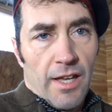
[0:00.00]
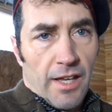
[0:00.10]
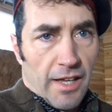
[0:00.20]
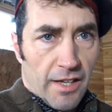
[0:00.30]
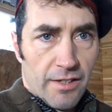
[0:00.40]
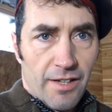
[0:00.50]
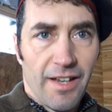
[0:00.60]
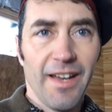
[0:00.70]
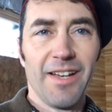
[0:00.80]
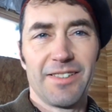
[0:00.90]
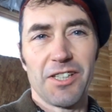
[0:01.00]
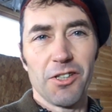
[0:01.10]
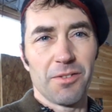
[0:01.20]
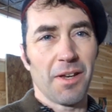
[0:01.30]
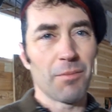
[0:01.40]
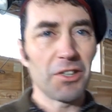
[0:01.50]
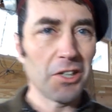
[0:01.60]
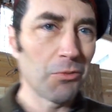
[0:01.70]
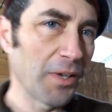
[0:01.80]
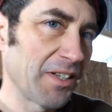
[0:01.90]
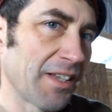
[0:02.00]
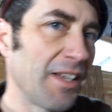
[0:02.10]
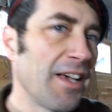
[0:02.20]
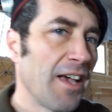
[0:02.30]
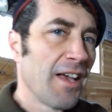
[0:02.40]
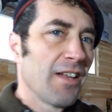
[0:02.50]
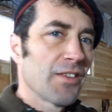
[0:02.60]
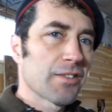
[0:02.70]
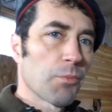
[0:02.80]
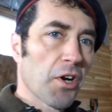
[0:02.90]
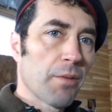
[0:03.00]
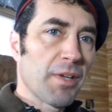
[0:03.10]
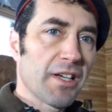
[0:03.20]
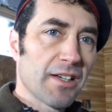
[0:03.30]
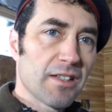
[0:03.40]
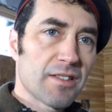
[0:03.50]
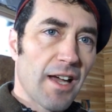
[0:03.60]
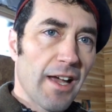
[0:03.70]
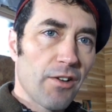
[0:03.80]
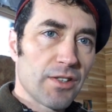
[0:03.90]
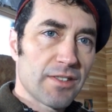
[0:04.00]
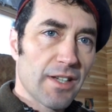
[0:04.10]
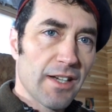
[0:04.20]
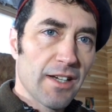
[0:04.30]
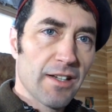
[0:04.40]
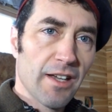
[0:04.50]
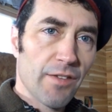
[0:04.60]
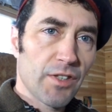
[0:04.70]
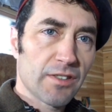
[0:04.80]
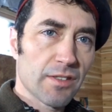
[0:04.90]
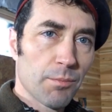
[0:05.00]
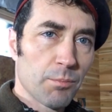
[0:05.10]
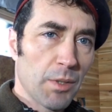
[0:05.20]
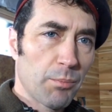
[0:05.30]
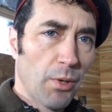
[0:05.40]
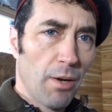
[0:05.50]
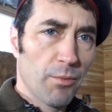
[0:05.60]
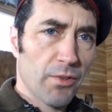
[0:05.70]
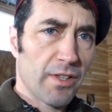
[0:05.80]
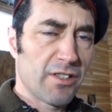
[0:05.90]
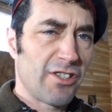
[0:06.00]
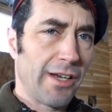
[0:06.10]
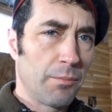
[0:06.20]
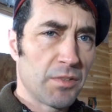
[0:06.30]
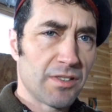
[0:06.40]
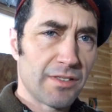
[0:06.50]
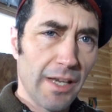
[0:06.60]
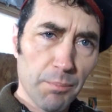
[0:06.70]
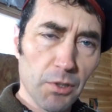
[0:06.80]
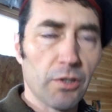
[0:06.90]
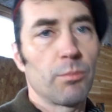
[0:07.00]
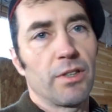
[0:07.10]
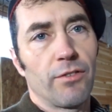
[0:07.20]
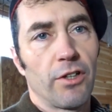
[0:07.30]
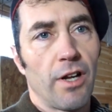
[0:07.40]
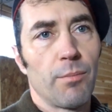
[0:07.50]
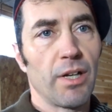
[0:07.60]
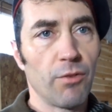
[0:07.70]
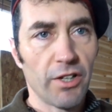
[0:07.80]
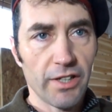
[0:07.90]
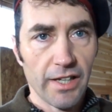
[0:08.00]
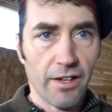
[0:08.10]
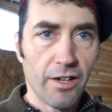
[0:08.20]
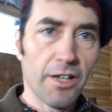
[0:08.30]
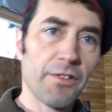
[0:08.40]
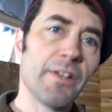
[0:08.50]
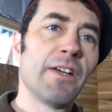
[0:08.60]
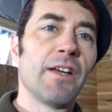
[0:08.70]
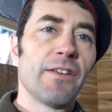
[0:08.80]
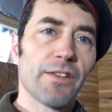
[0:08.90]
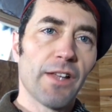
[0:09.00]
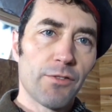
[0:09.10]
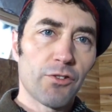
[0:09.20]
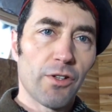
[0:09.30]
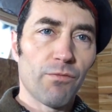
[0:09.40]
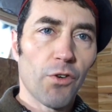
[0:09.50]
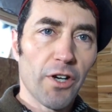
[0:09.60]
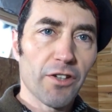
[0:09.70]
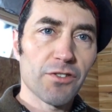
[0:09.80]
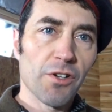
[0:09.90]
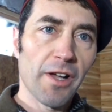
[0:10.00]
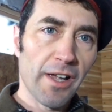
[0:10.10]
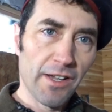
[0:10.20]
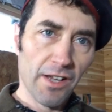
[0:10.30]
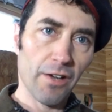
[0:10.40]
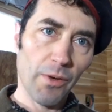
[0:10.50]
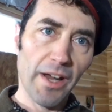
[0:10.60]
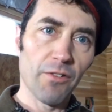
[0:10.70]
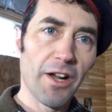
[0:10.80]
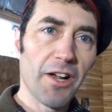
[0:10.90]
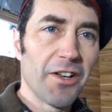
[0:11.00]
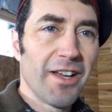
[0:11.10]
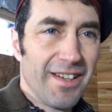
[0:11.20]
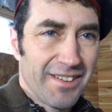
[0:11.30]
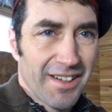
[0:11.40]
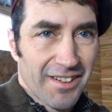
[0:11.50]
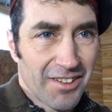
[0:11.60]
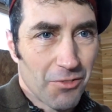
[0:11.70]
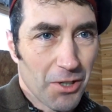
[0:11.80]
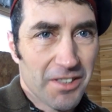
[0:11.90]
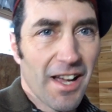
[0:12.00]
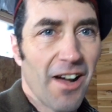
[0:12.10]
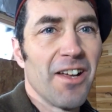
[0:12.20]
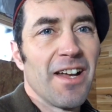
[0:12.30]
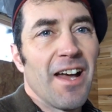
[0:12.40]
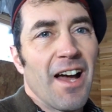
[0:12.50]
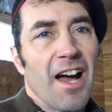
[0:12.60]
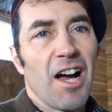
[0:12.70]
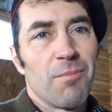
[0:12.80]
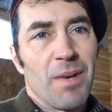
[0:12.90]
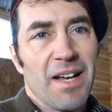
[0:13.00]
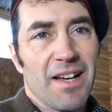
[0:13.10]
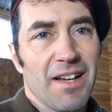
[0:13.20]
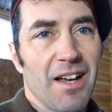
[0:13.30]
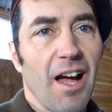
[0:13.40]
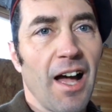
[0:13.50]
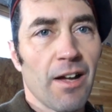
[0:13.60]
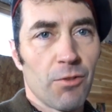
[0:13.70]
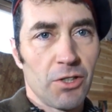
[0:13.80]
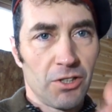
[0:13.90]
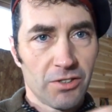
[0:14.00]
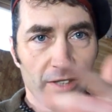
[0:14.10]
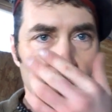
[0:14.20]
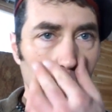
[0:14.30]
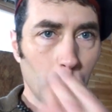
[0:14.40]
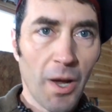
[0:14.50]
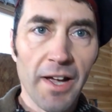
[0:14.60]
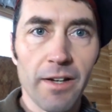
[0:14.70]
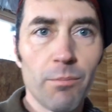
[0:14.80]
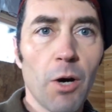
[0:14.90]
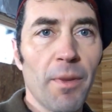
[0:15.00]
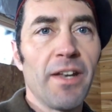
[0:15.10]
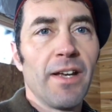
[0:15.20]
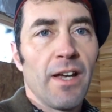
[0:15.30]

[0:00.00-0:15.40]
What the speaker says: And excuse me, I'm a little winded this morning because I was having some problems with a jammed stapler, believe it or not. But I wanted to get on the live stream for you, so I ran around and got it all worked out. I will tell you why in a moment.